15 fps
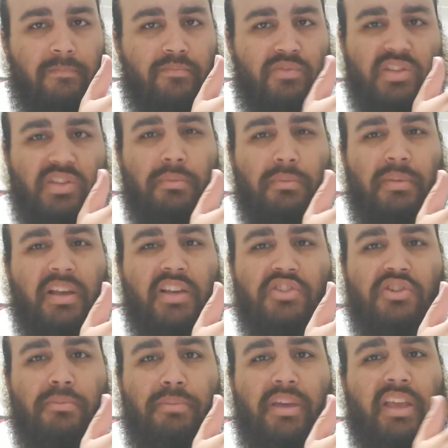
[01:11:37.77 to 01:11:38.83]
simply because
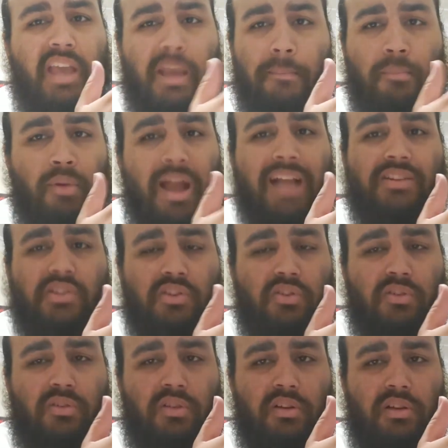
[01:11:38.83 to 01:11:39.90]
you're being impractical
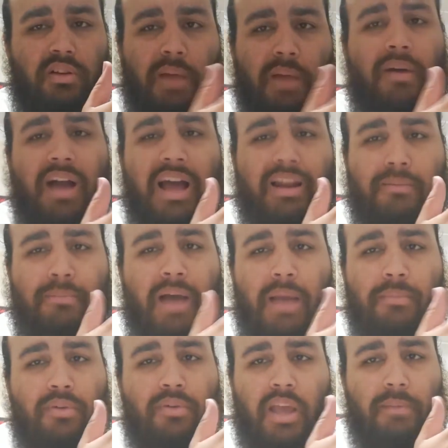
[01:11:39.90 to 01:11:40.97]
about how the
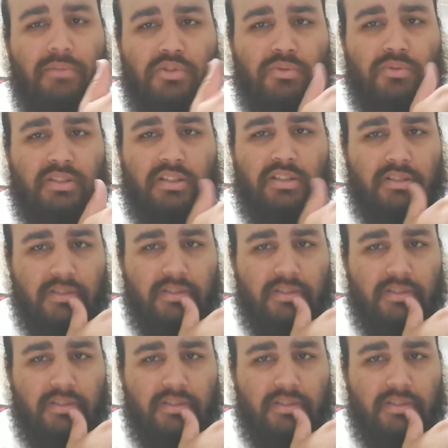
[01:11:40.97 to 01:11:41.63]
Bible came into existence.